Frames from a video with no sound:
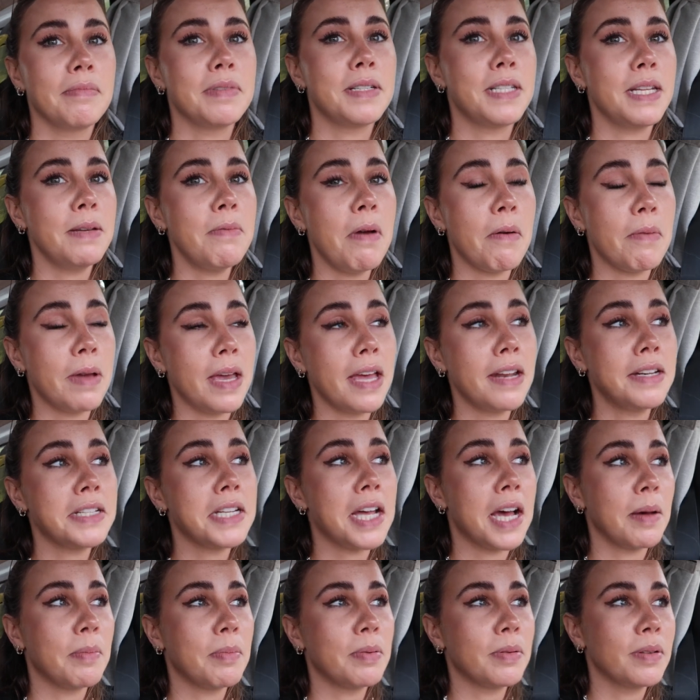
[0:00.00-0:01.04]
Just see where we end
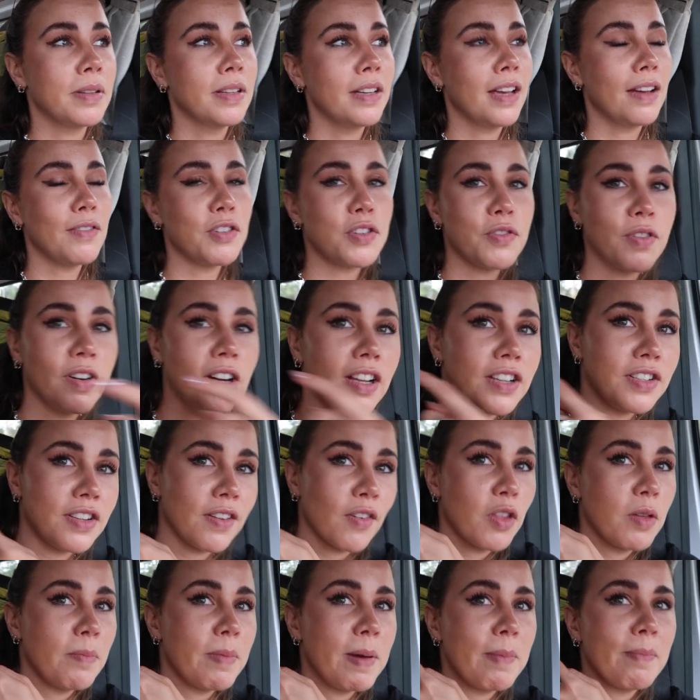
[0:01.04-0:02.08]
up. I just realised I've
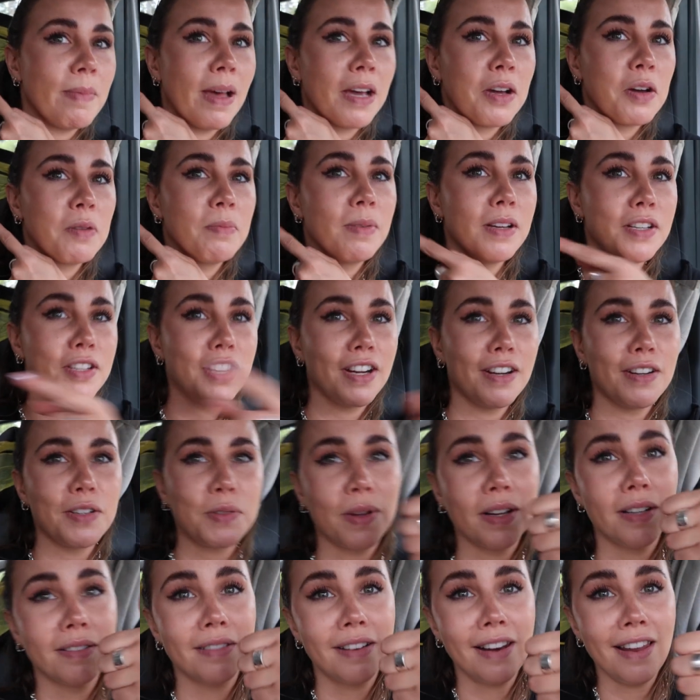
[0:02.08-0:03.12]
got the bin bag on my chair as
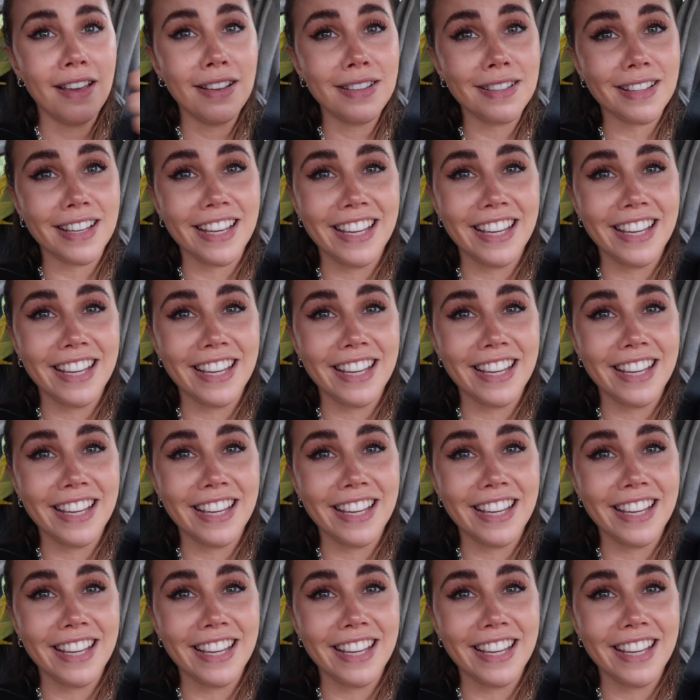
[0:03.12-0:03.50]
well. We'll